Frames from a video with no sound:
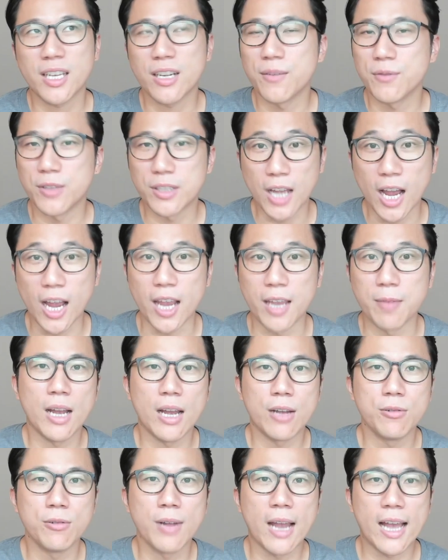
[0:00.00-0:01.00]
of the time,
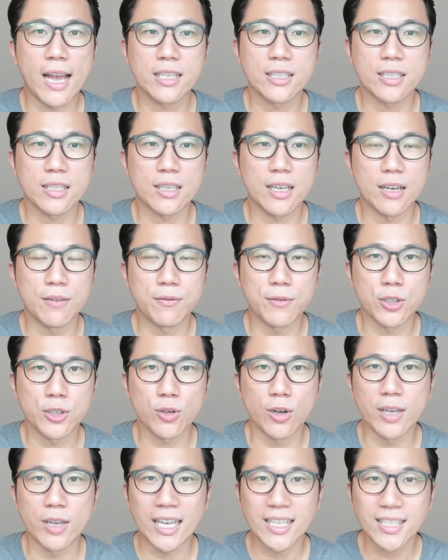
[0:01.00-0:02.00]
who has a fish
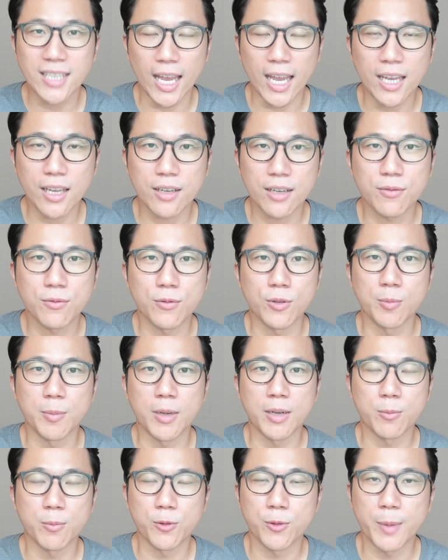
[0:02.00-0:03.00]
oil intake for
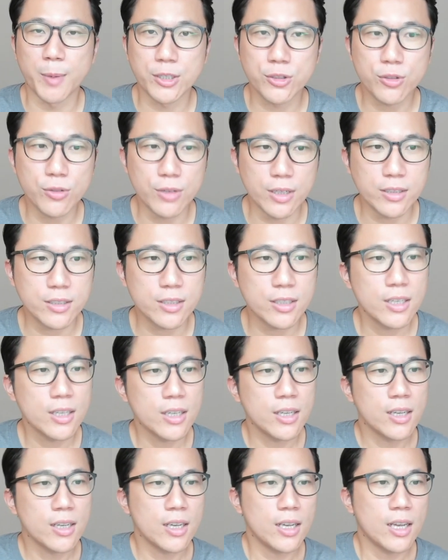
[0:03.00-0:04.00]
my for my students,
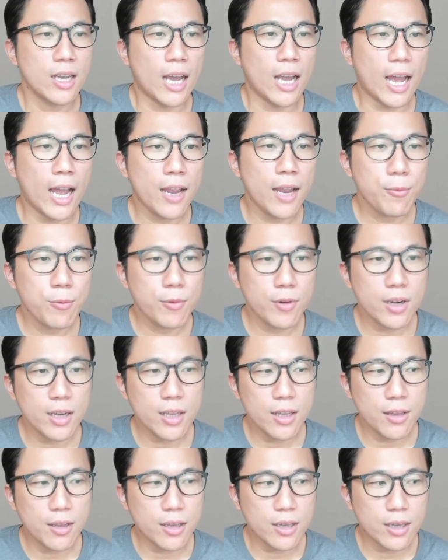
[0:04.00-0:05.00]
I
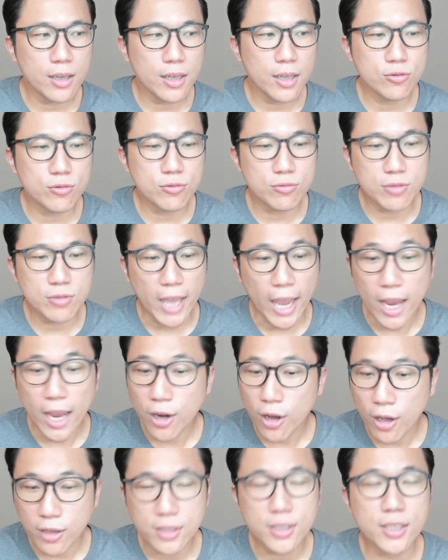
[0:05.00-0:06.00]
really
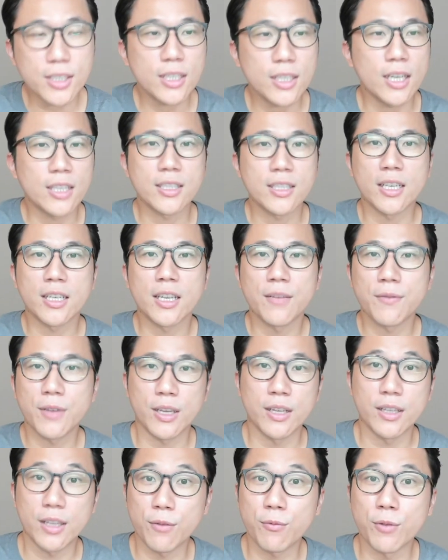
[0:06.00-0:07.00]
cannot see a
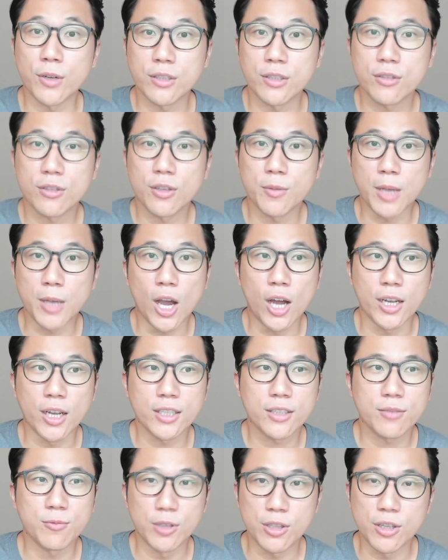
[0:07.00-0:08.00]
significant difference, to be
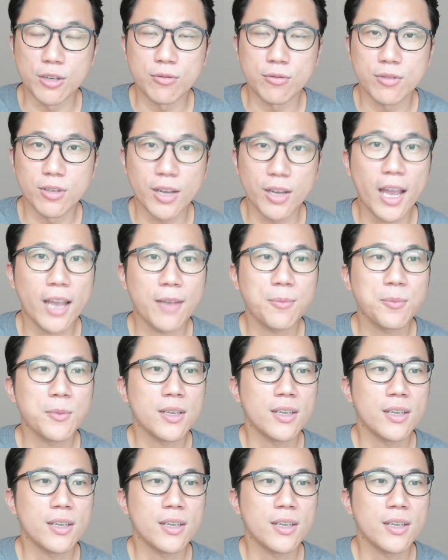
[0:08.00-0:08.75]
honest with you. Okay,